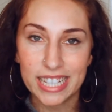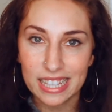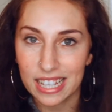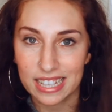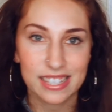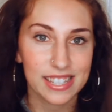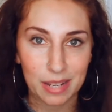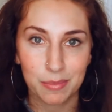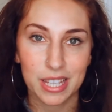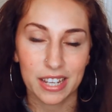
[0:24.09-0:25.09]
eat like the
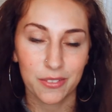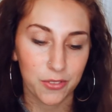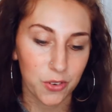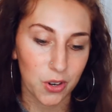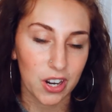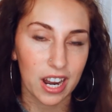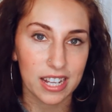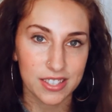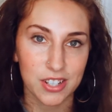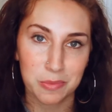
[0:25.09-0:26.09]
same thing for
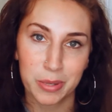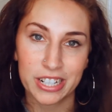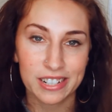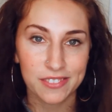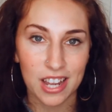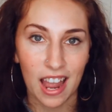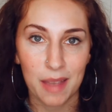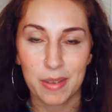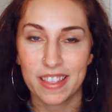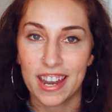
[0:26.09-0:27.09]
a certain period of
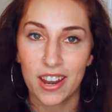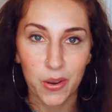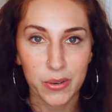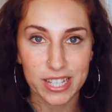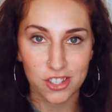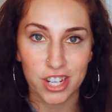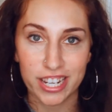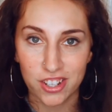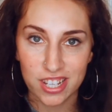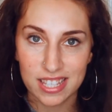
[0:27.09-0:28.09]
time and then it always
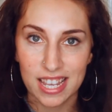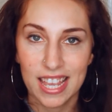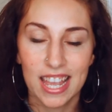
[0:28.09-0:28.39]
changes.